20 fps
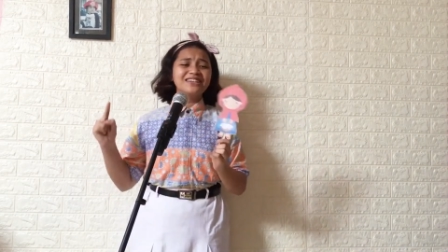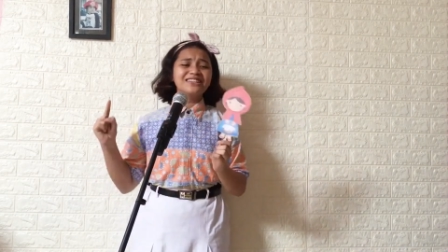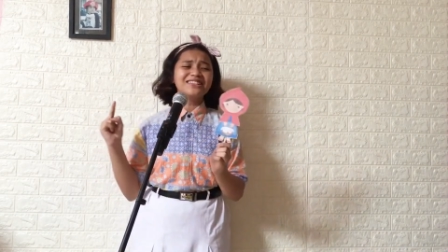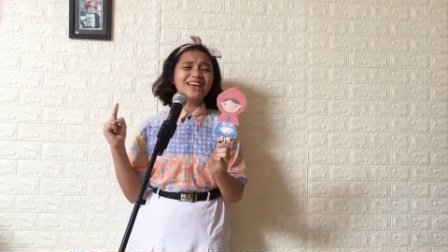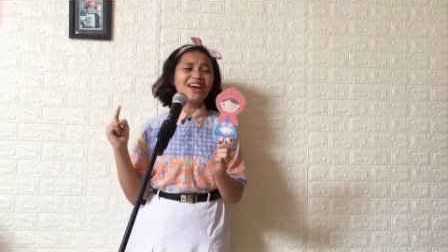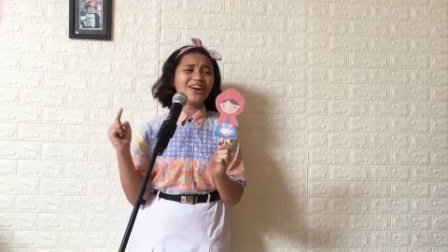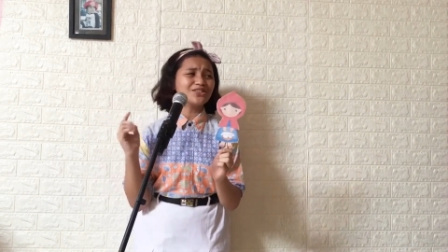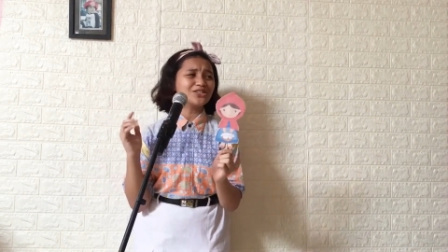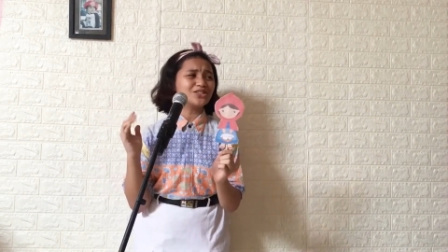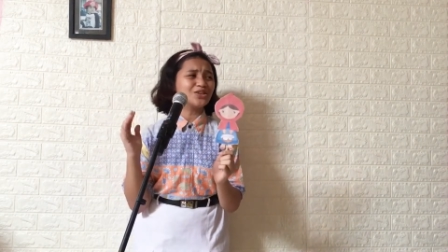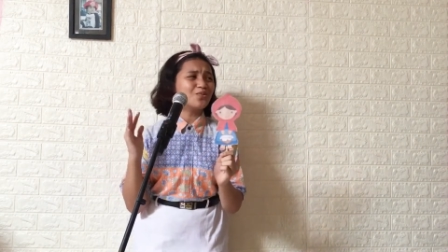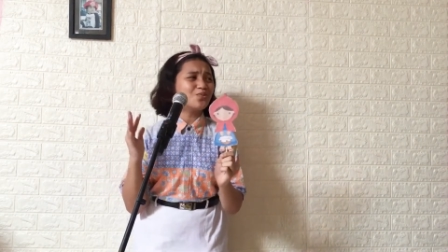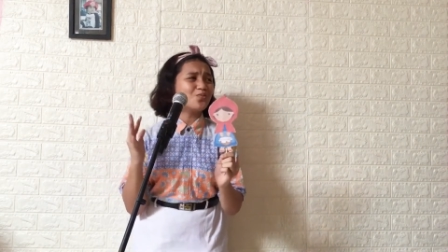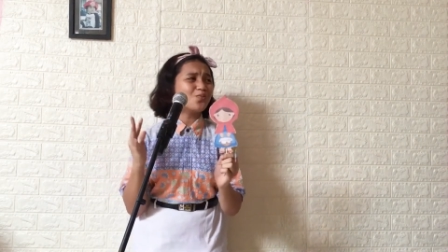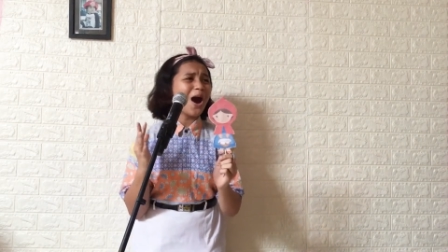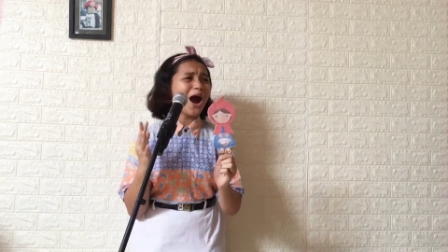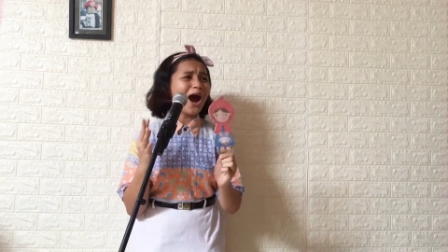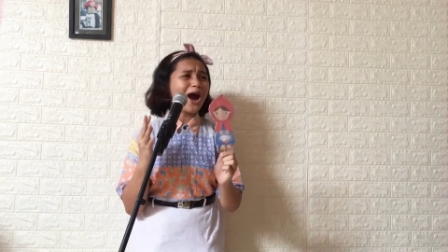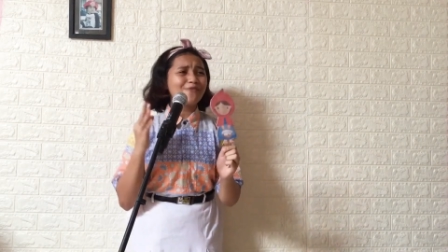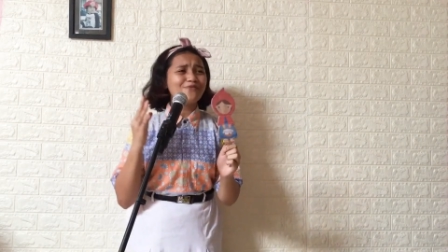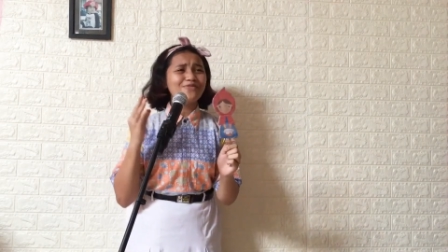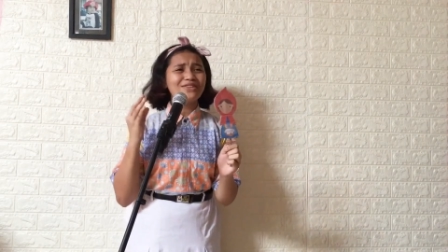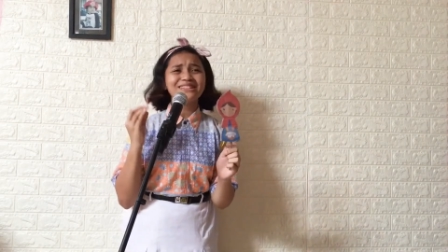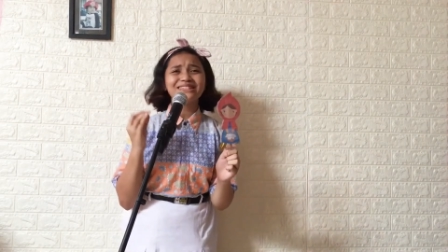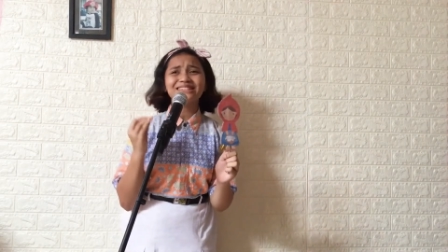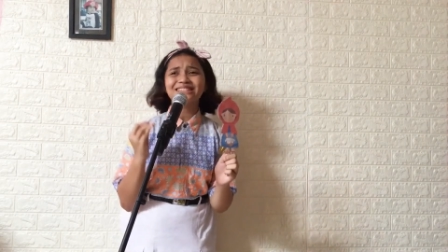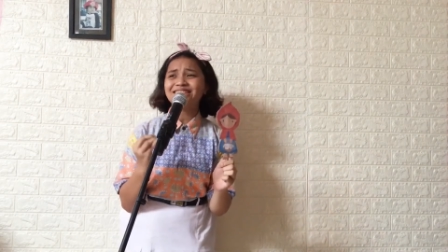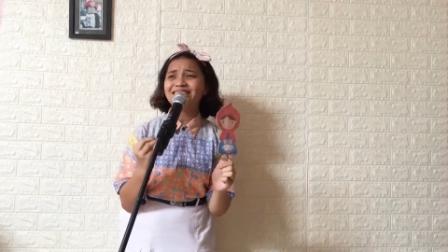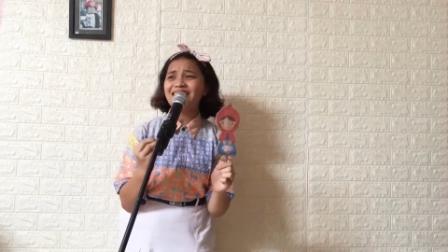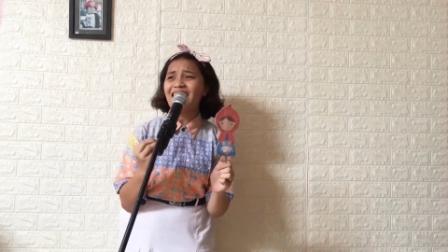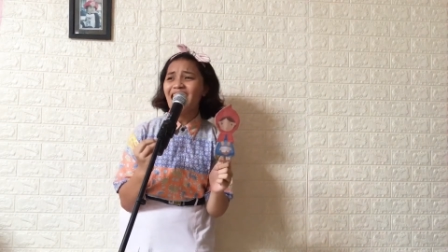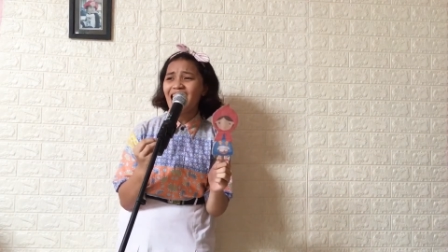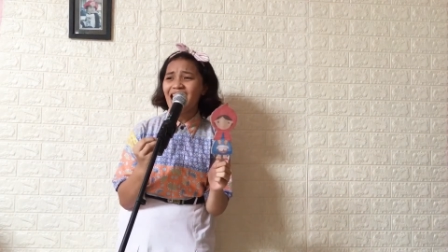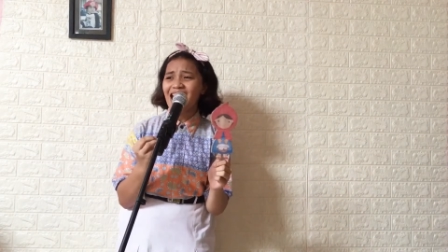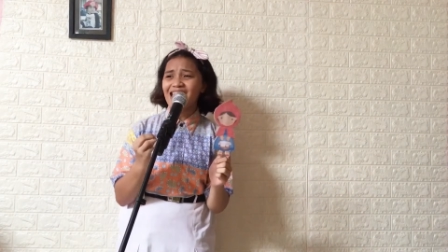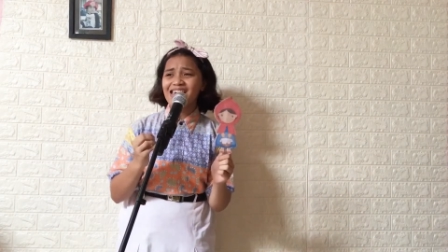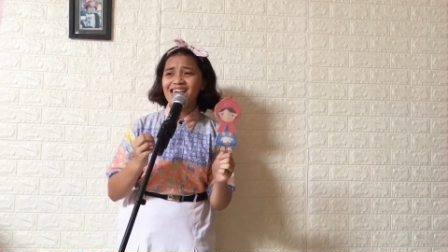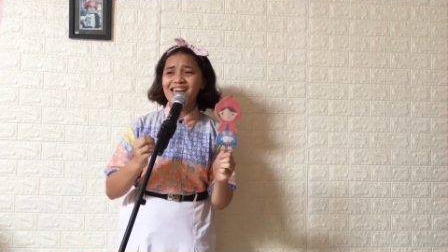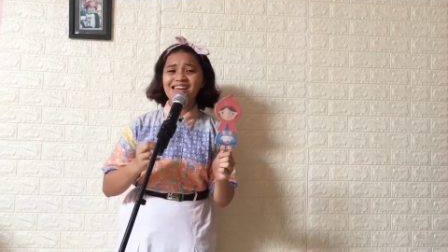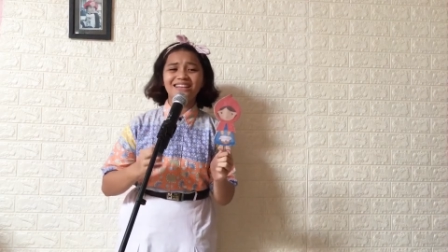There's a wolf
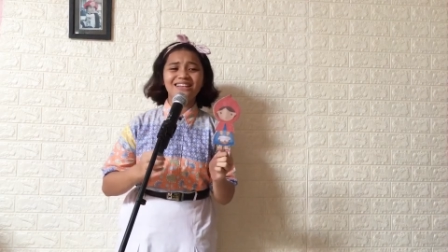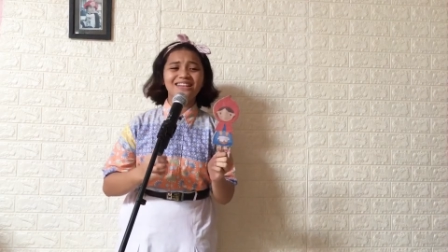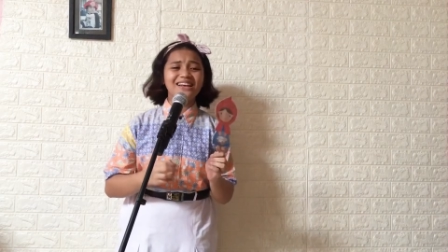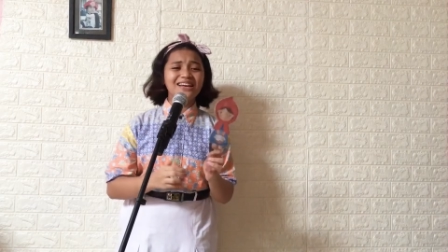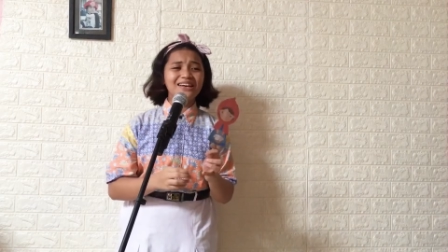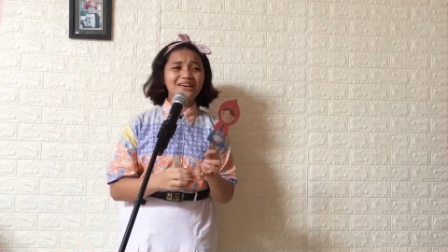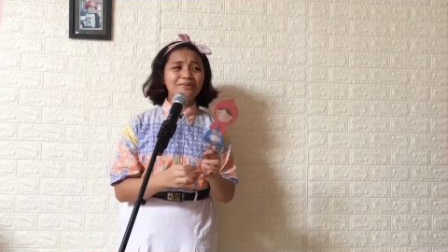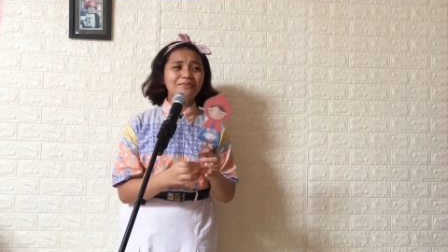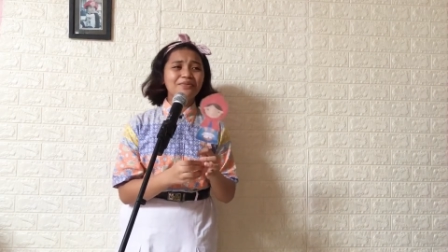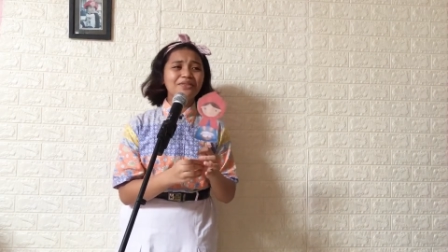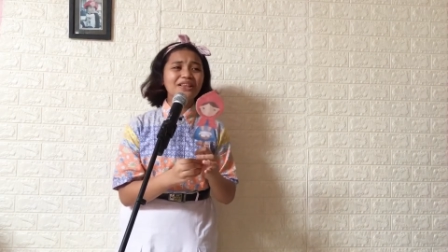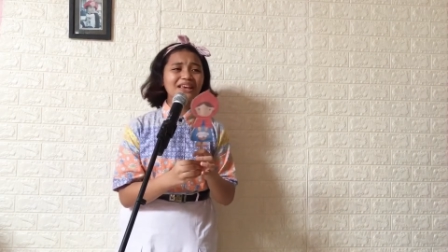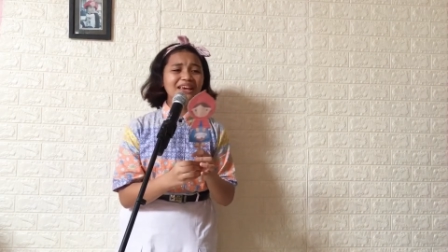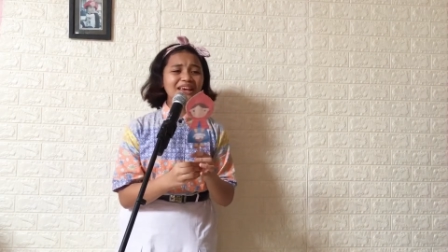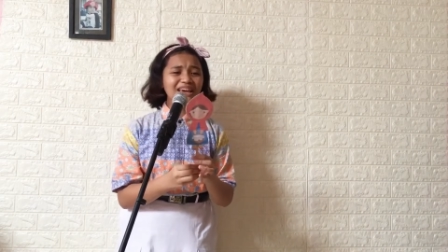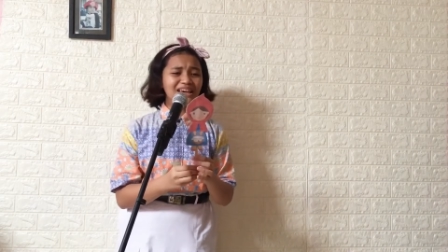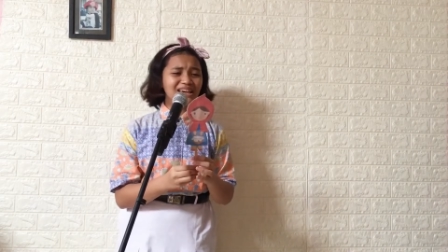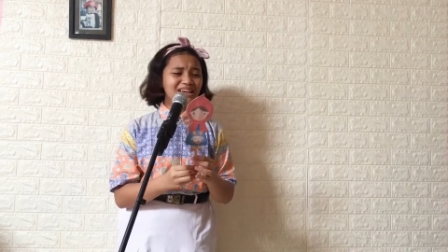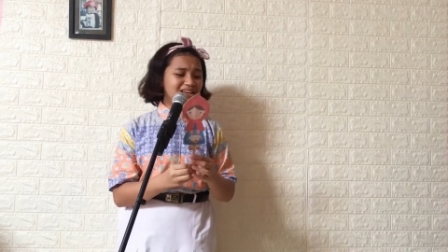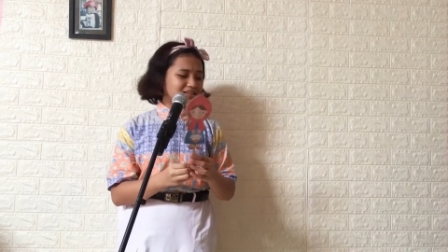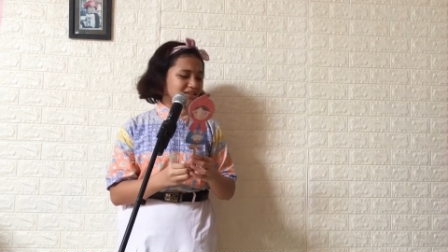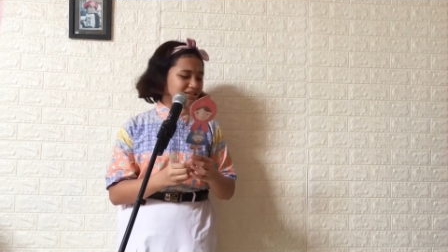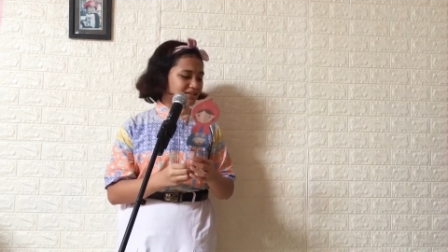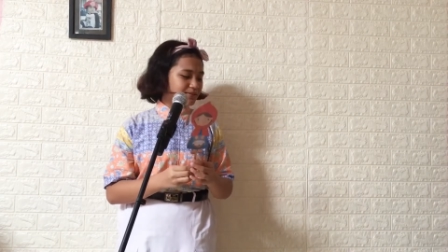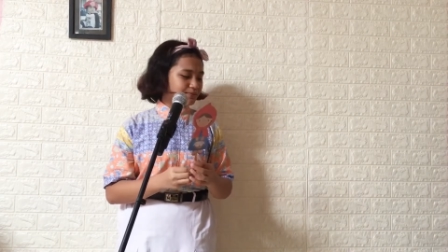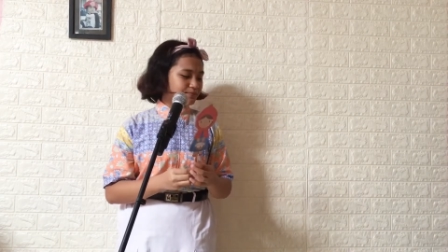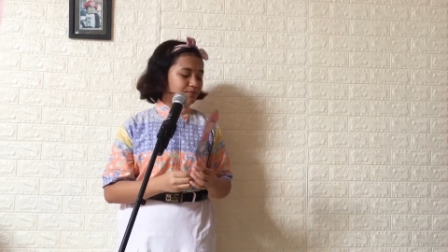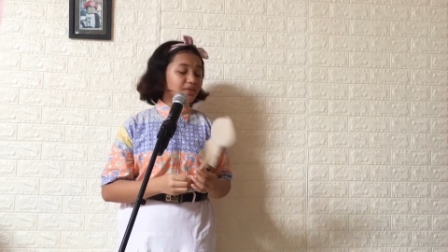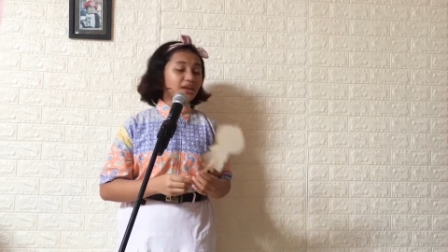inside! Please!